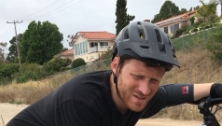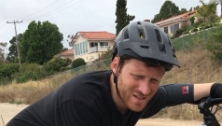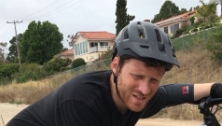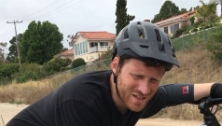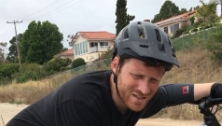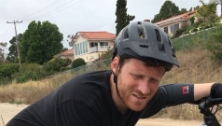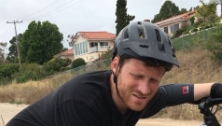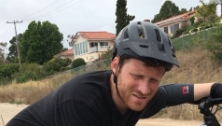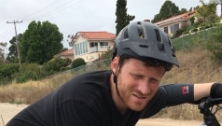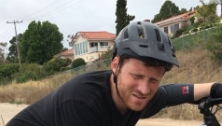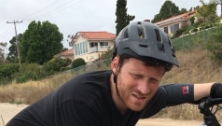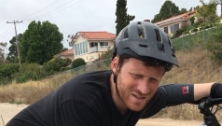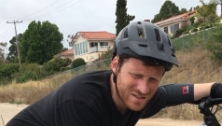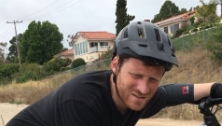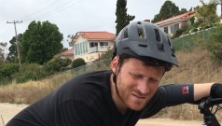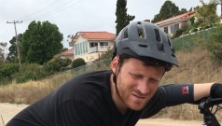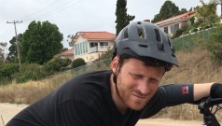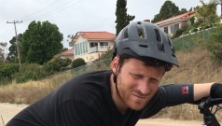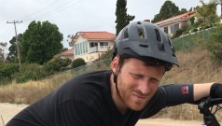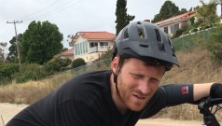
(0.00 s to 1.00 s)

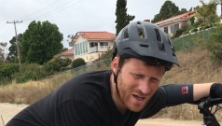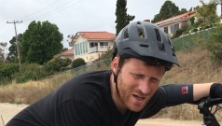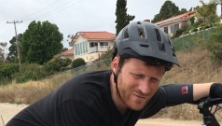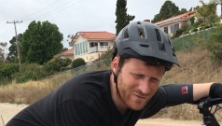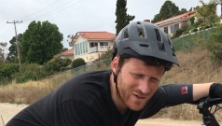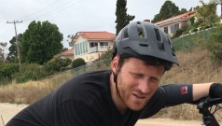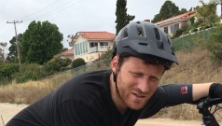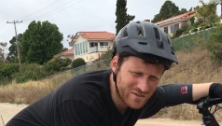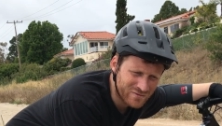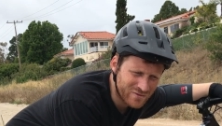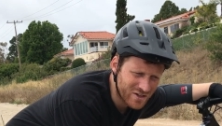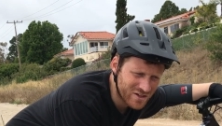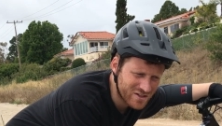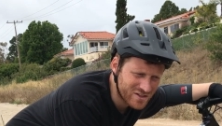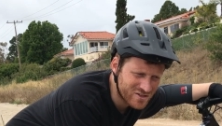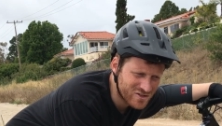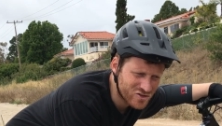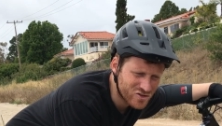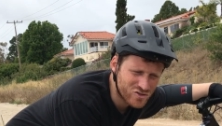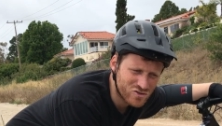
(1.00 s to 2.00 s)
I find it very
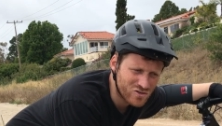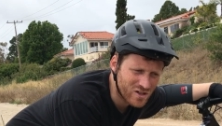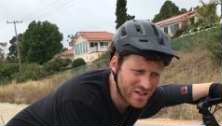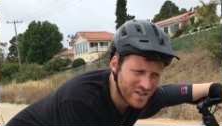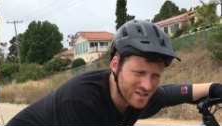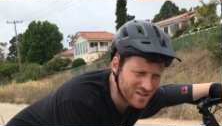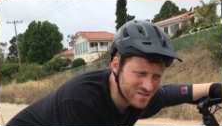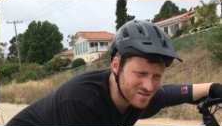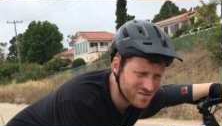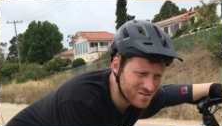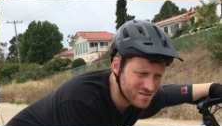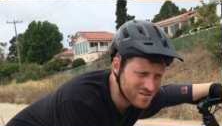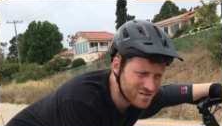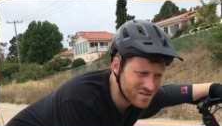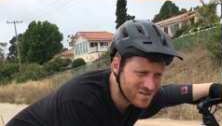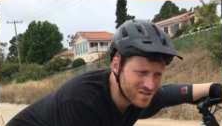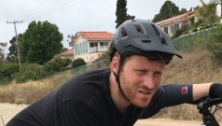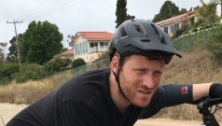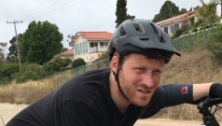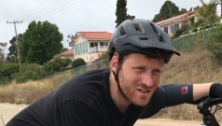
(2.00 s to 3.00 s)
strange,
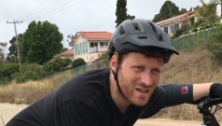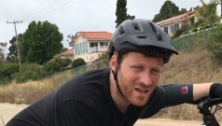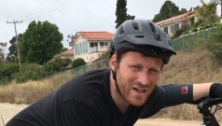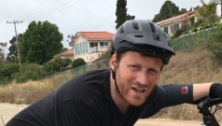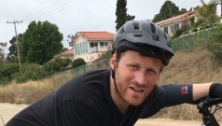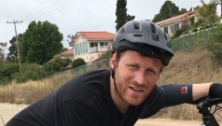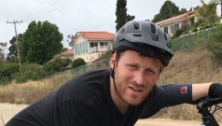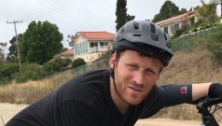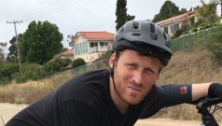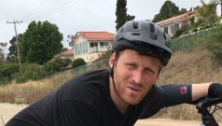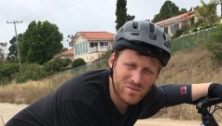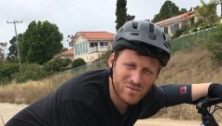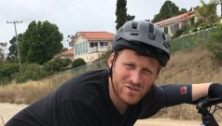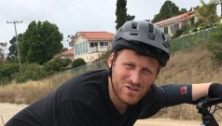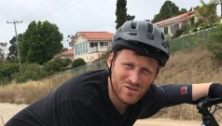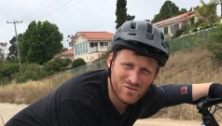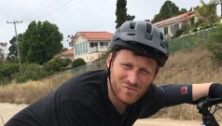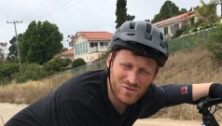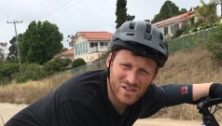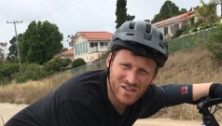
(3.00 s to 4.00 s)
and I think people
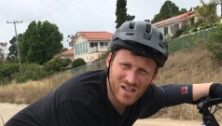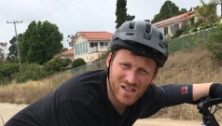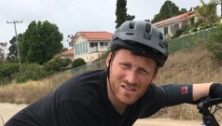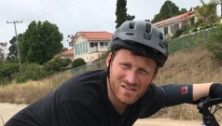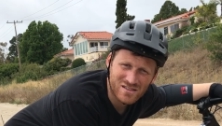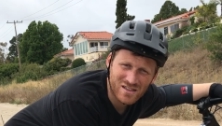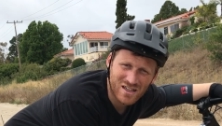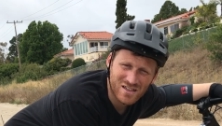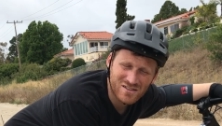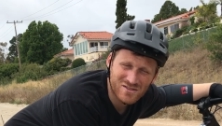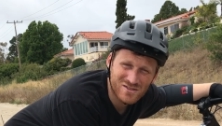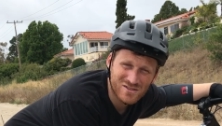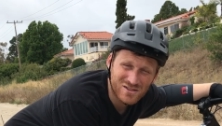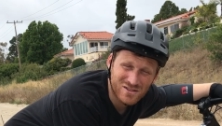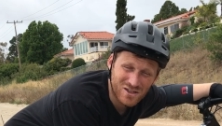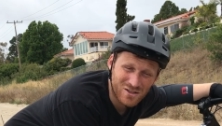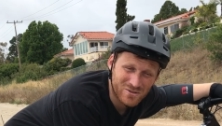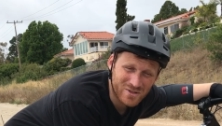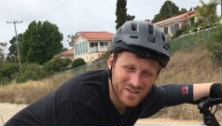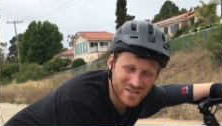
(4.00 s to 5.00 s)
don't realize that
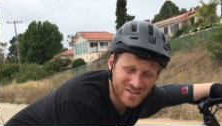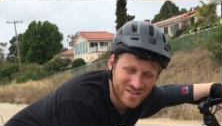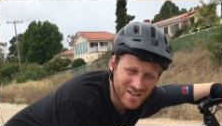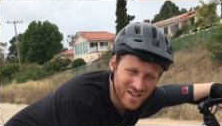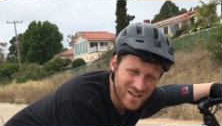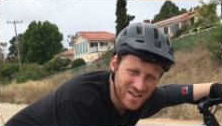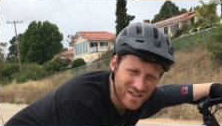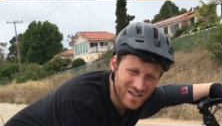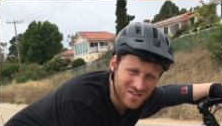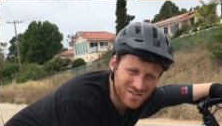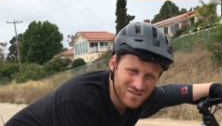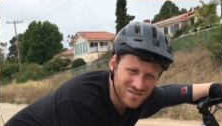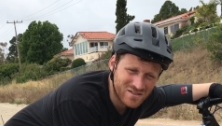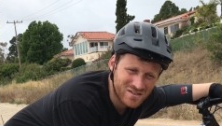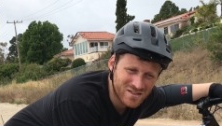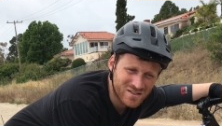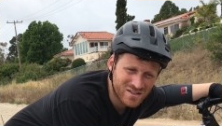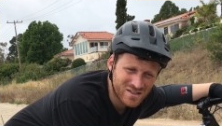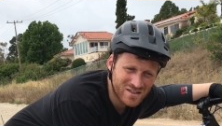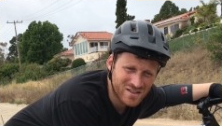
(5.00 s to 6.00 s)
slowing down
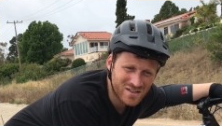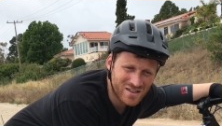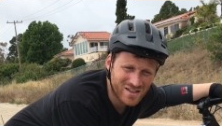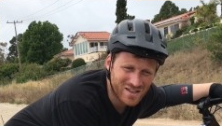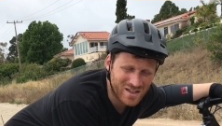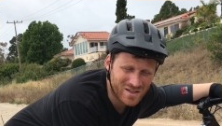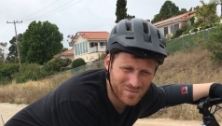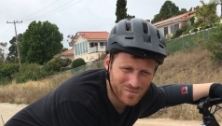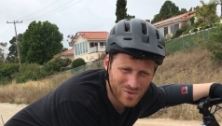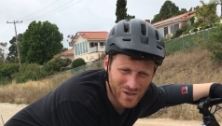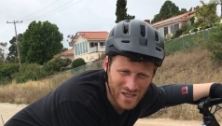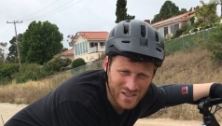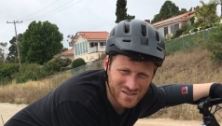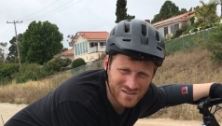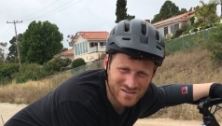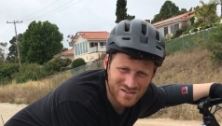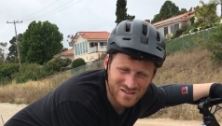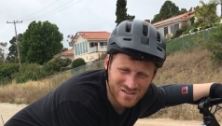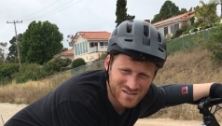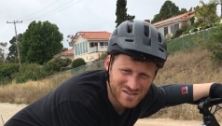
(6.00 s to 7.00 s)
and
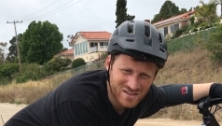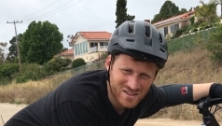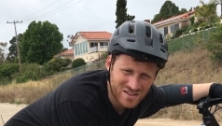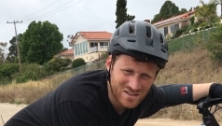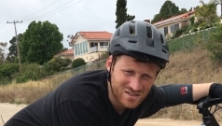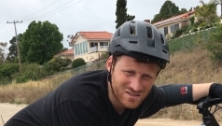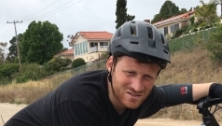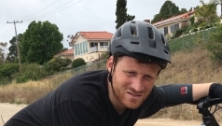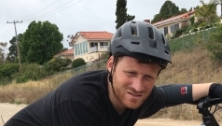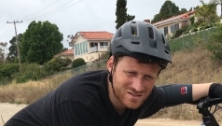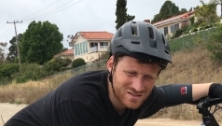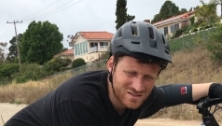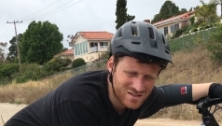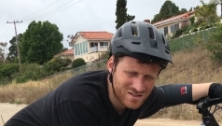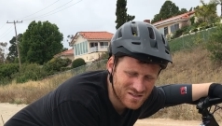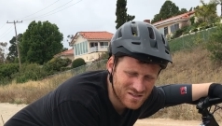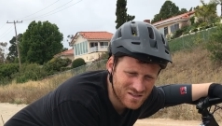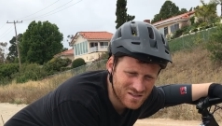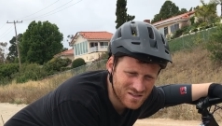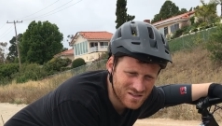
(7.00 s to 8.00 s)
practicing skills
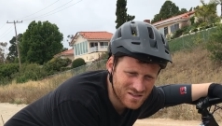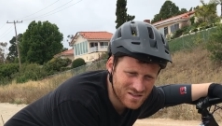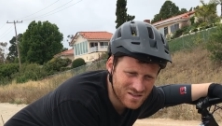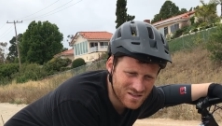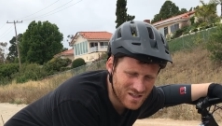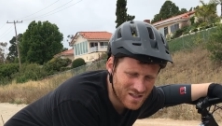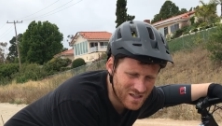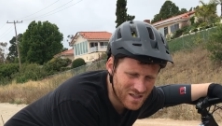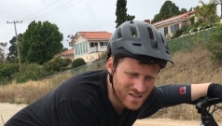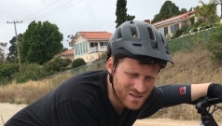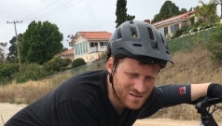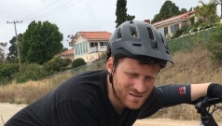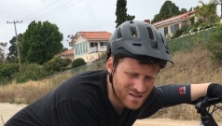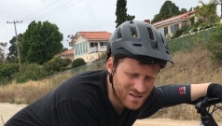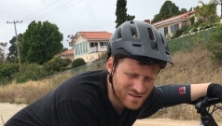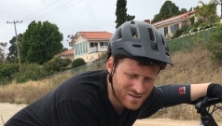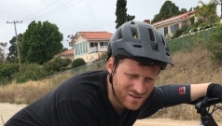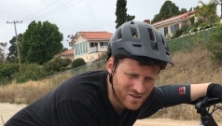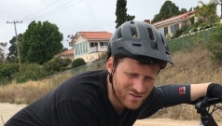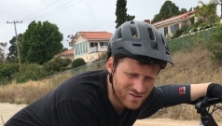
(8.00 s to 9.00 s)

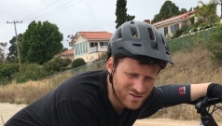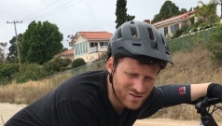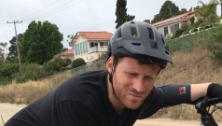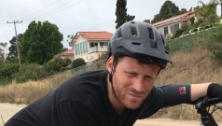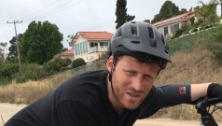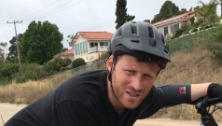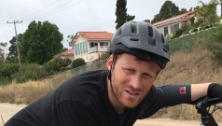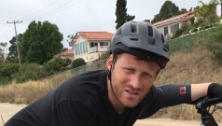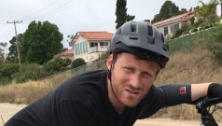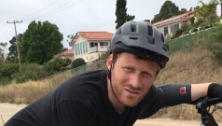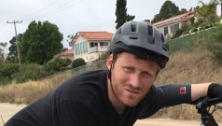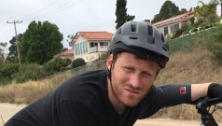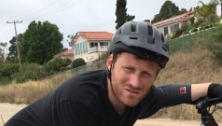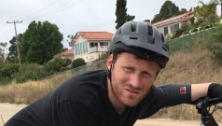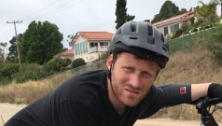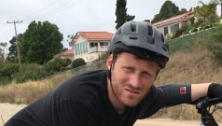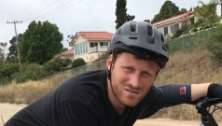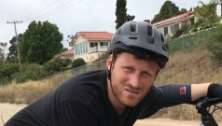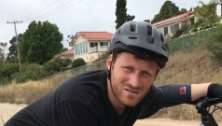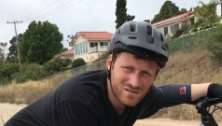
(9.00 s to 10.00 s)
is going to make you
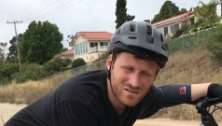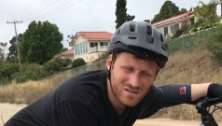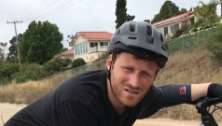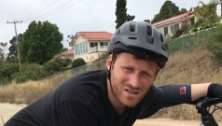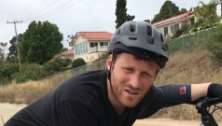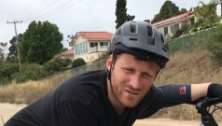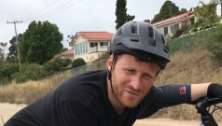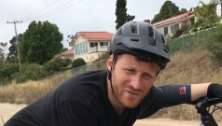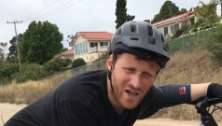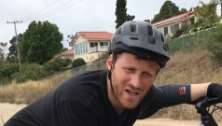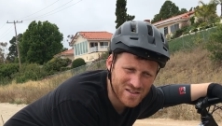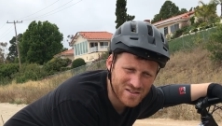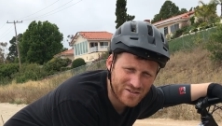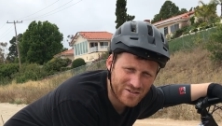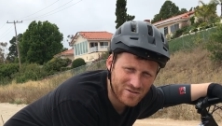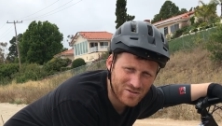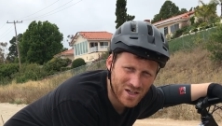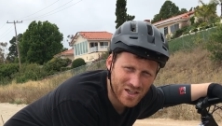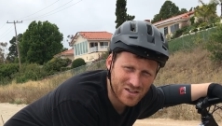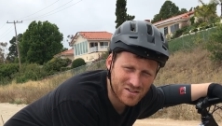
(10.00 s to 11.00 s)
a faster
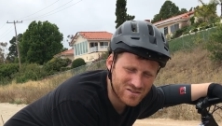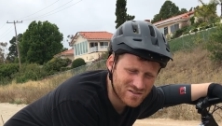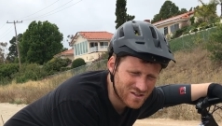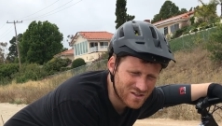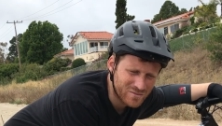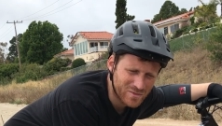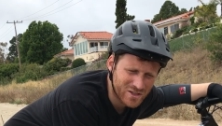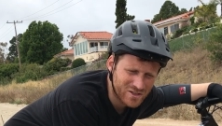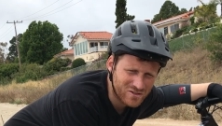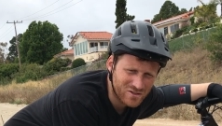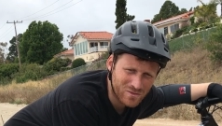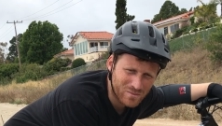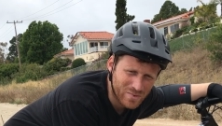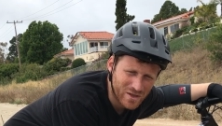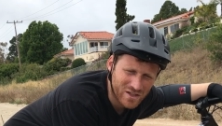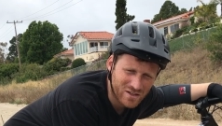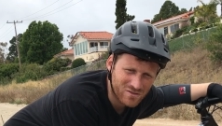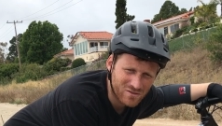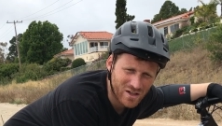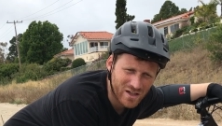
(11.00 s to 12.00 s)
rider. It's going to make you a
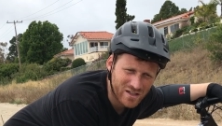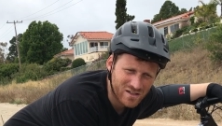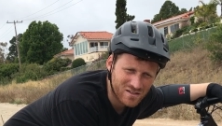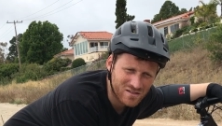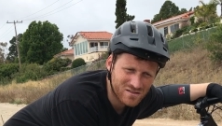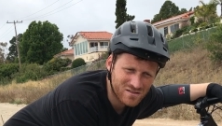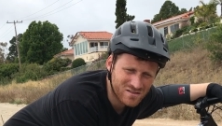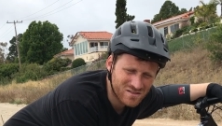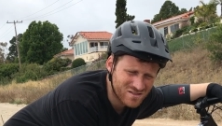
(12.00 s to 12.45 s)
better rider.